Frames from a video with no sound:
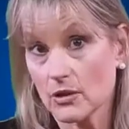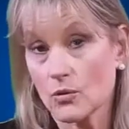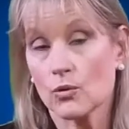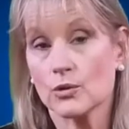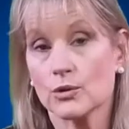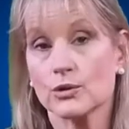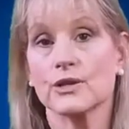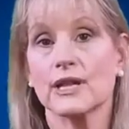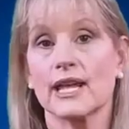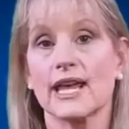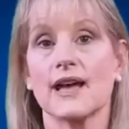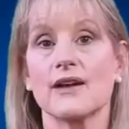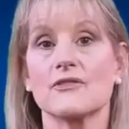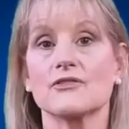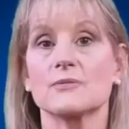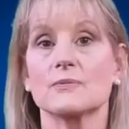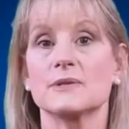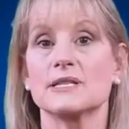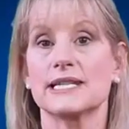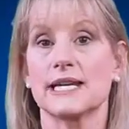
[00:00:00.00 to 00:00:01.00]
or do they have
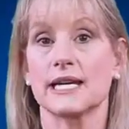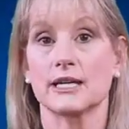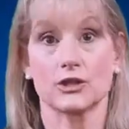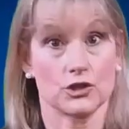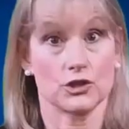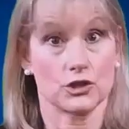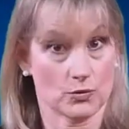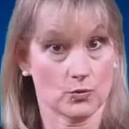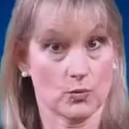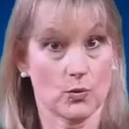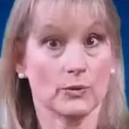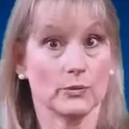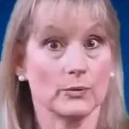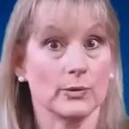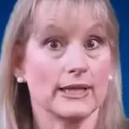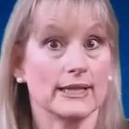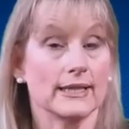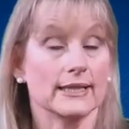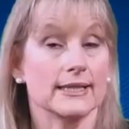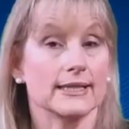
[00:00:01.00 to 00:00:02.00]
to be taken just 1
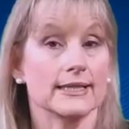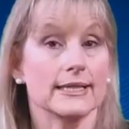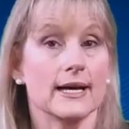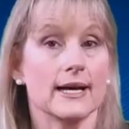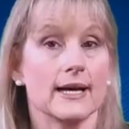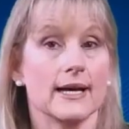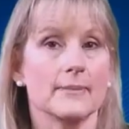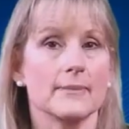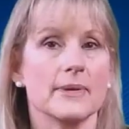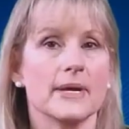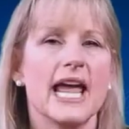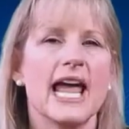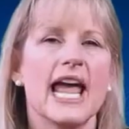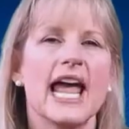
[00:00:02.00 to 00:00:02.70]
week at a time?